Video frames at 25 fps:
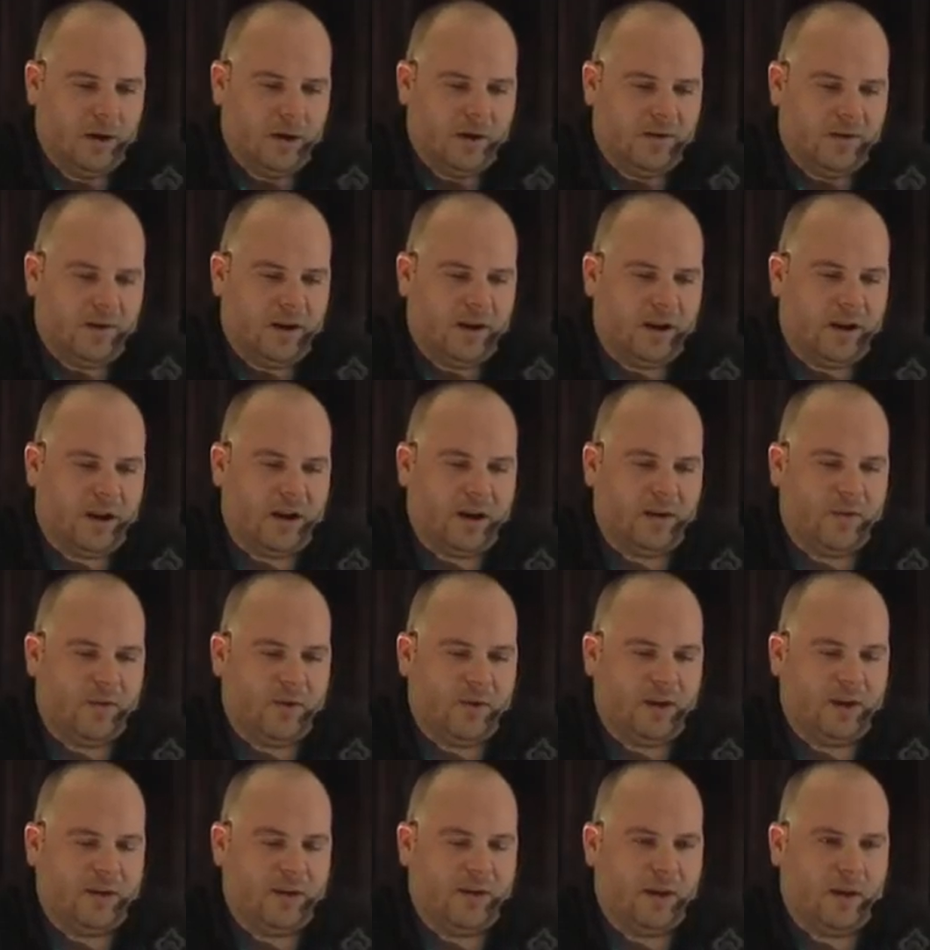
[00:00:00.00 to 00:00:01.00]
then
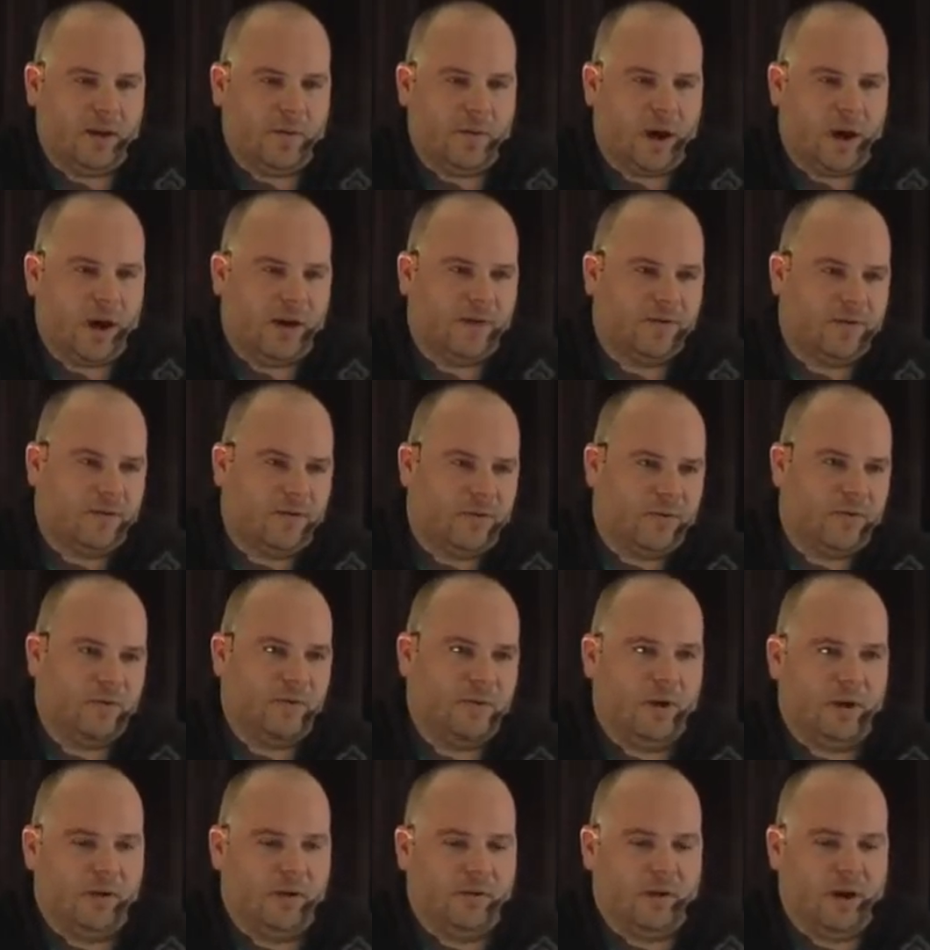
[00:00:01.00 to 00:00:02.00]
integrating them after
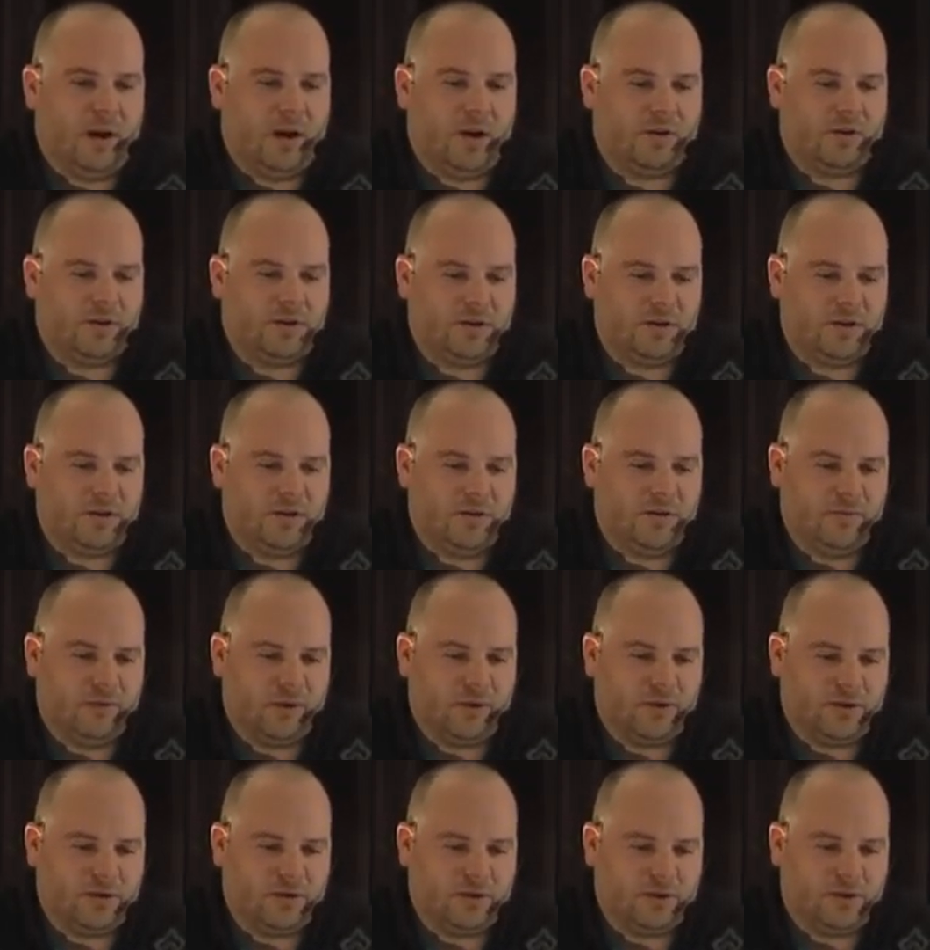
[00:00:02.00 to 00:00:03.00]
a large
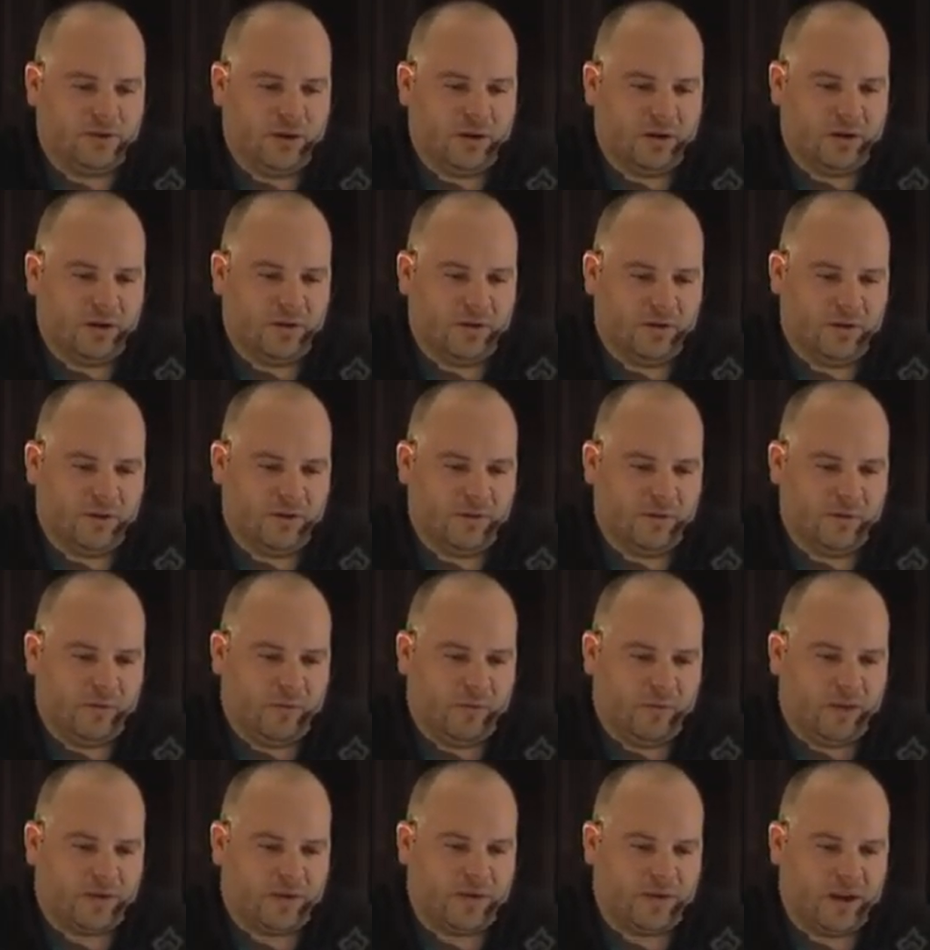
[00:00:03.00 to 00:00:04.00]
chunk of the
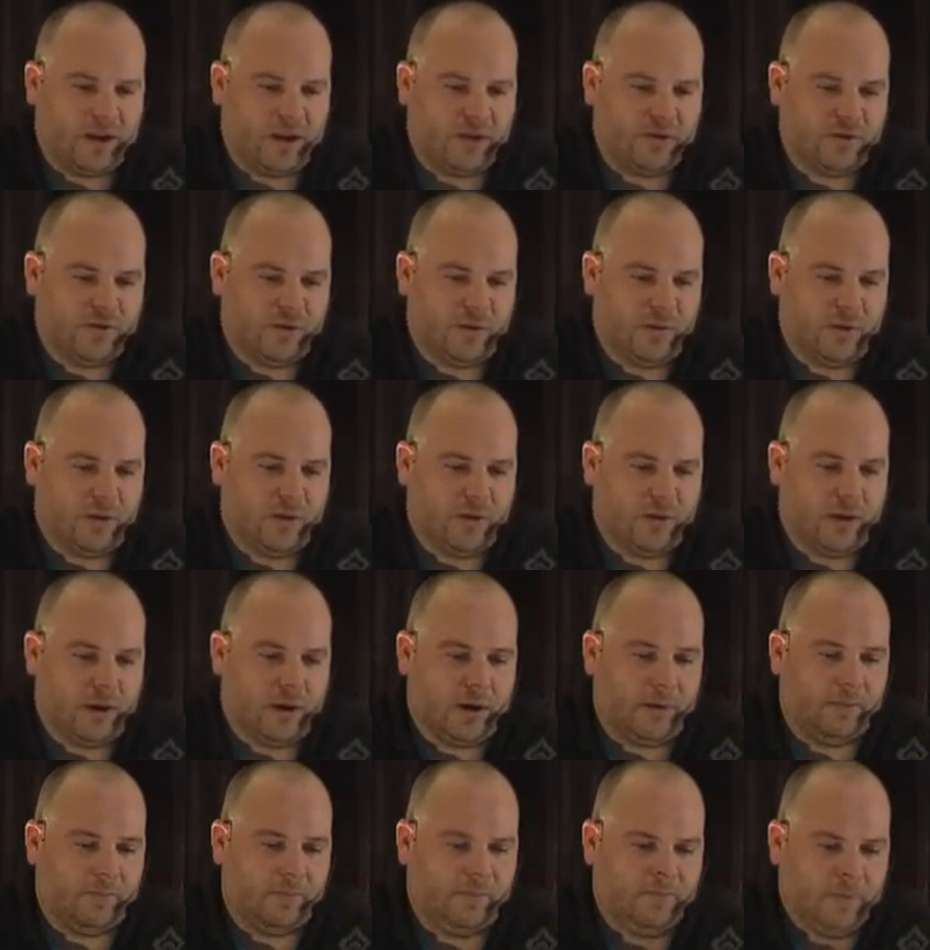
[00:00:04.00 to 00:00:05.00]
work's actually been
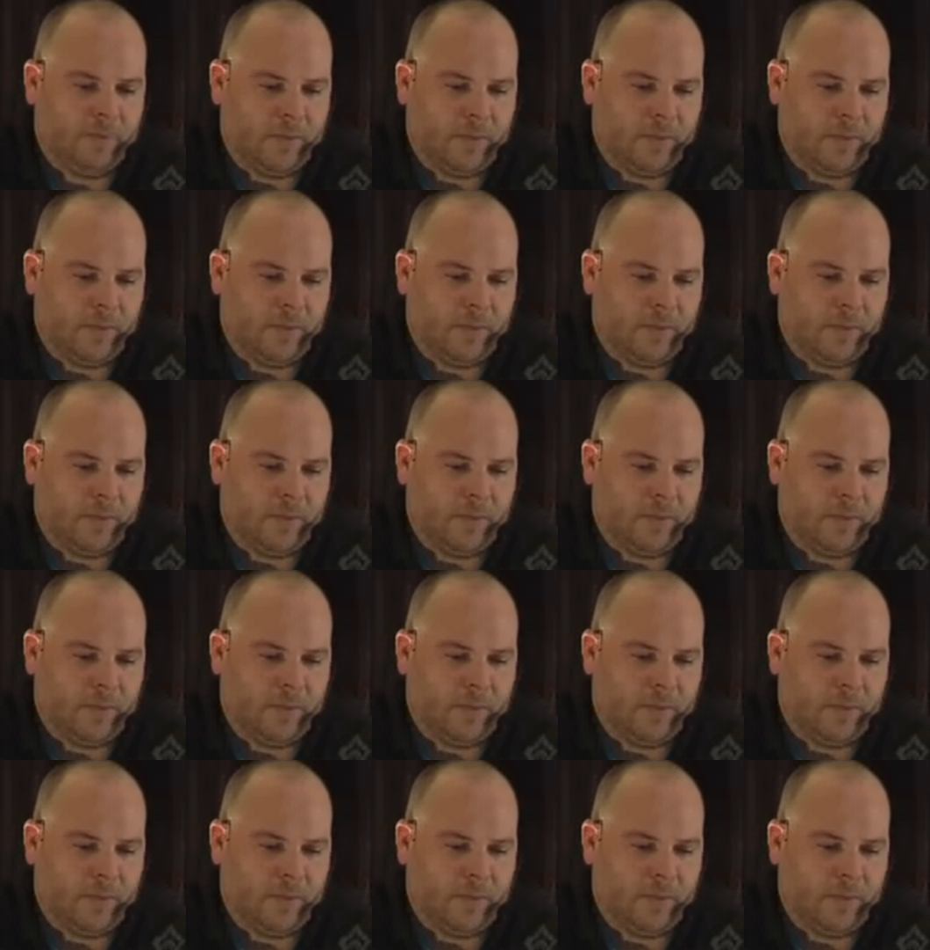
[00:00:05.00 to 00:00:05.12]
done.